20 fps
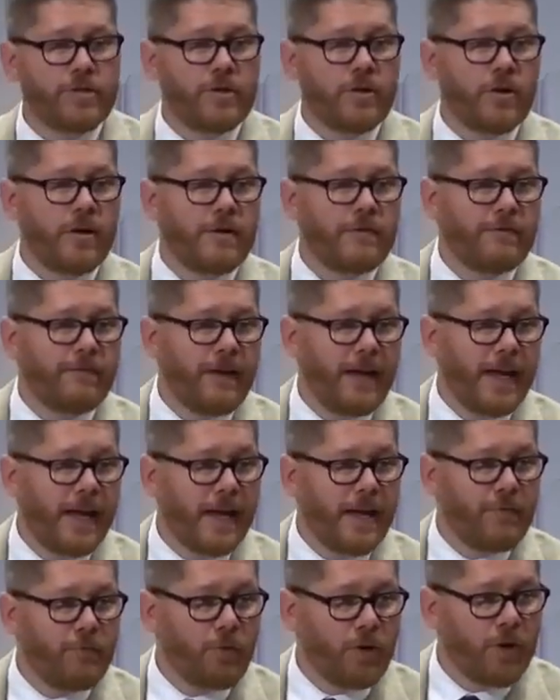
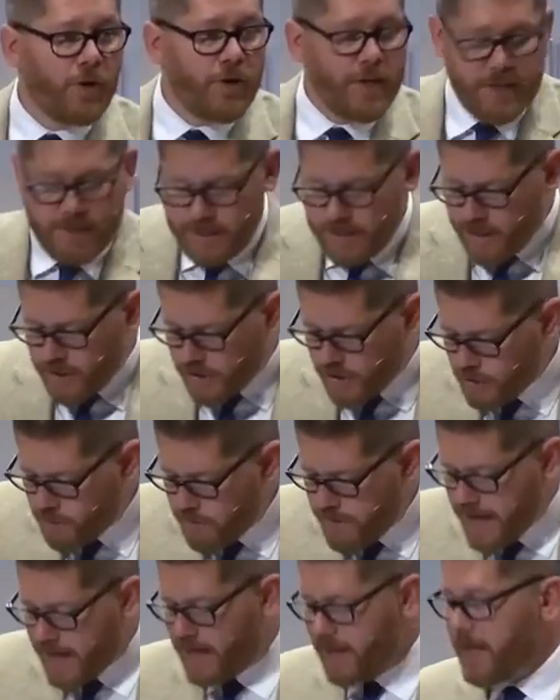35, we're going to see the
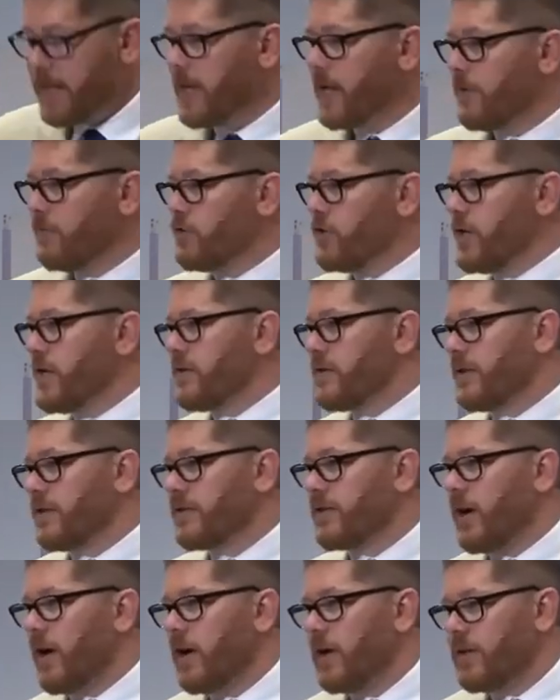humanity of
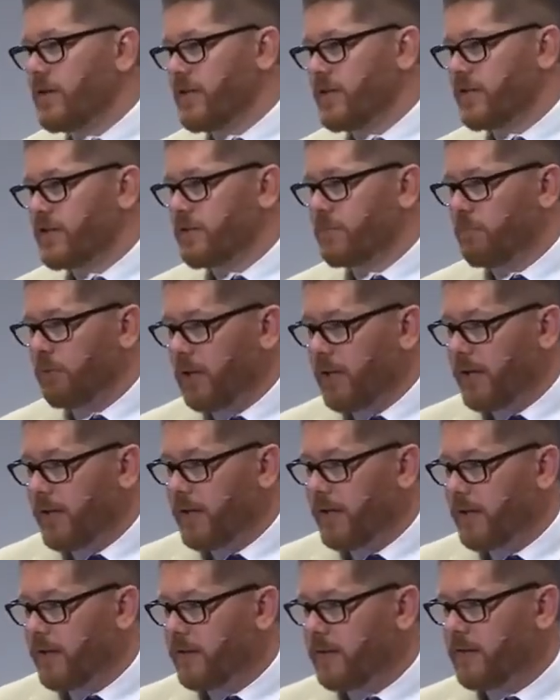Jesus on
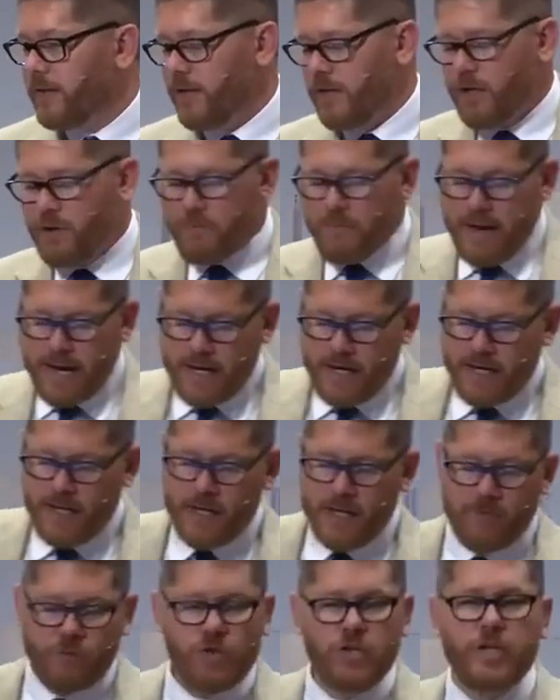display the
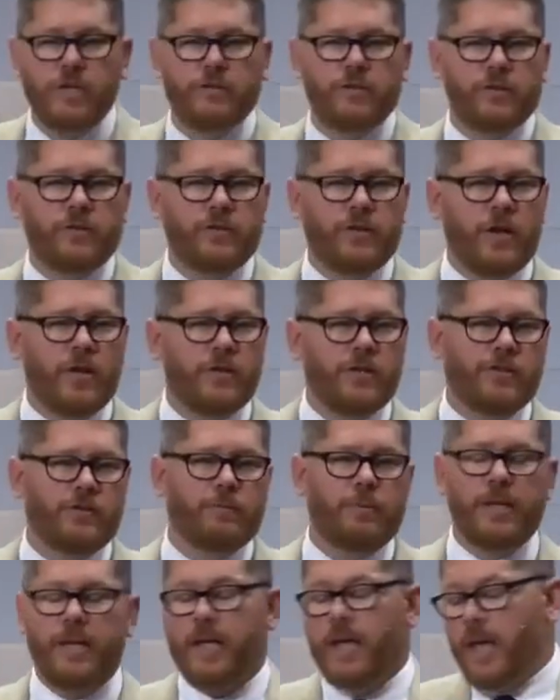humanity of Jesus on
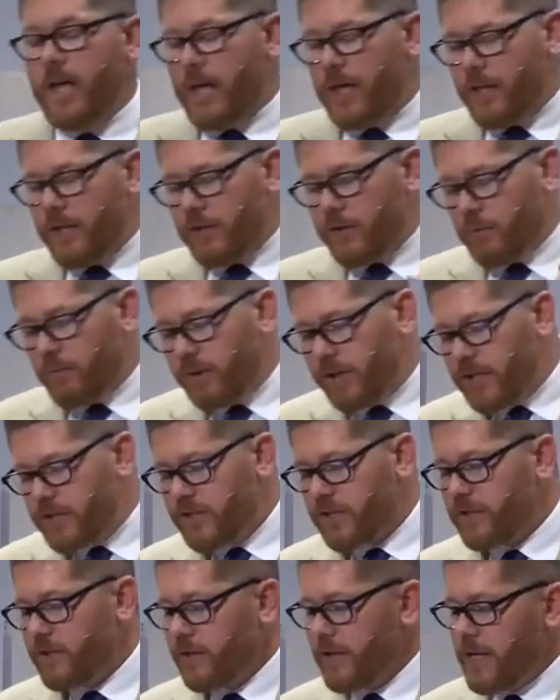display. The
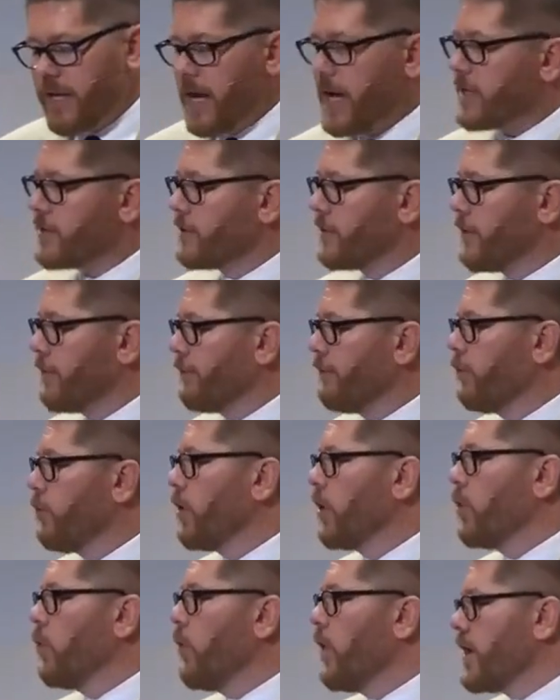religious elite asks
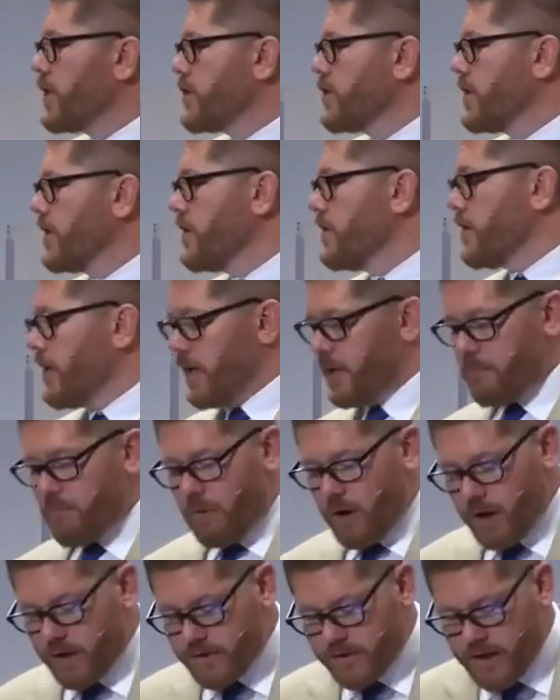four questions in
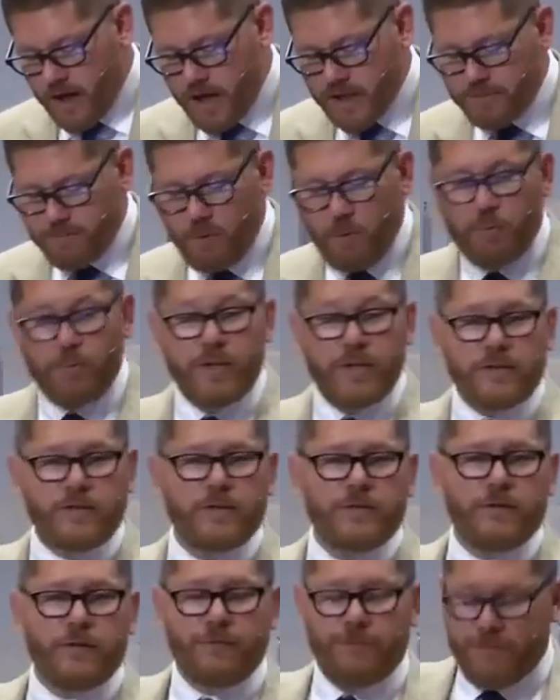Mark's gospel. This
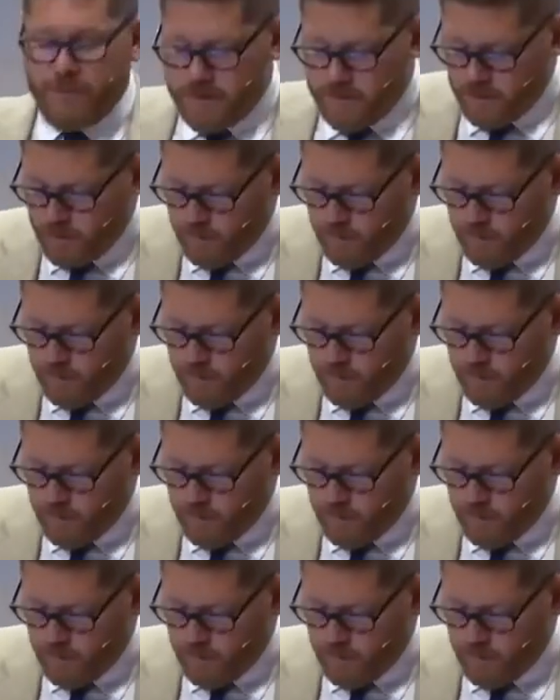is the fifth